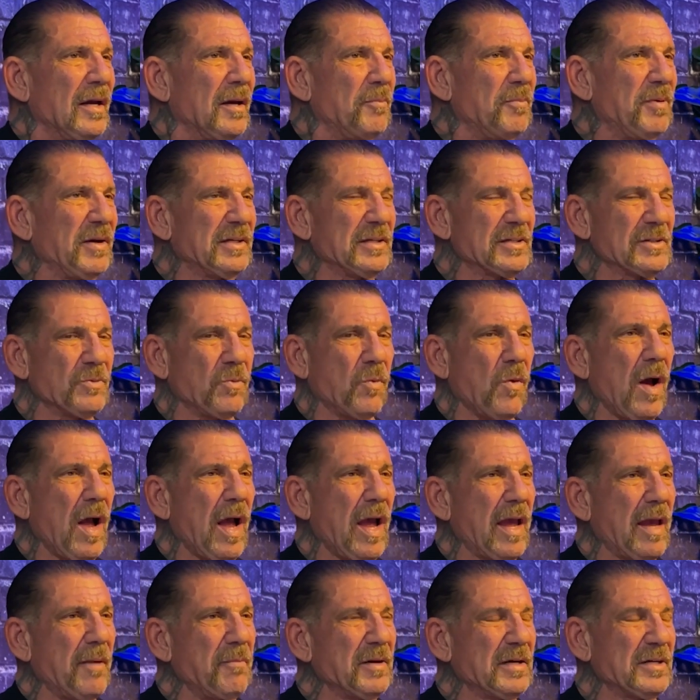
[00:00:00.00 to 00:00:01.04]
Because
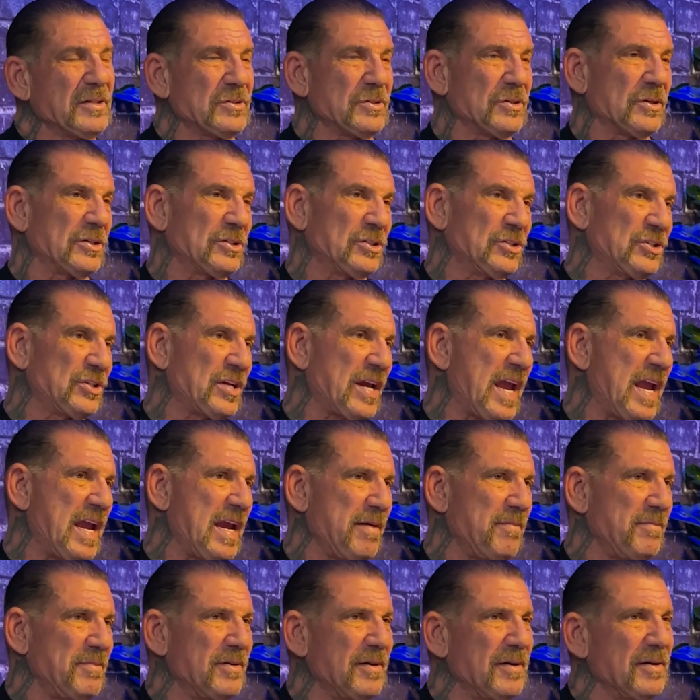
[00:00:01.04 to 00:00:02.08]
why? Because you're
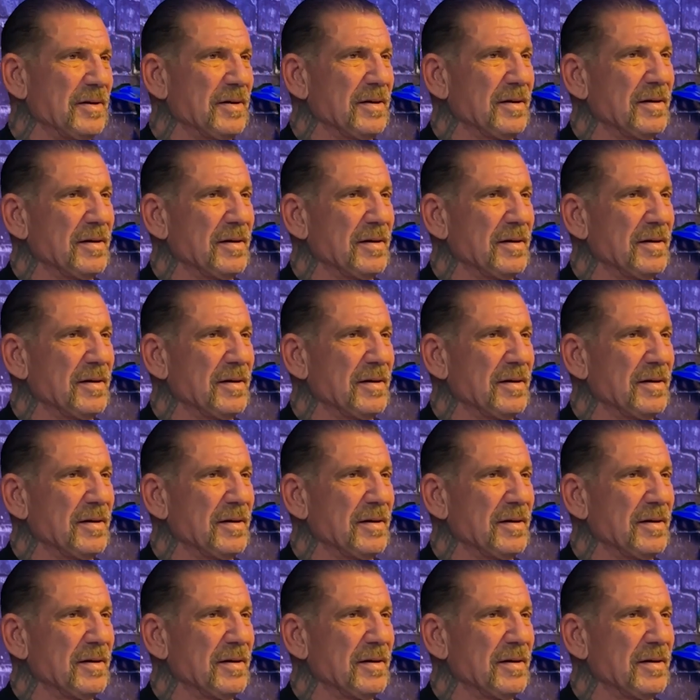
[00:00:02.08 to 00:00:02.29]
ashamed?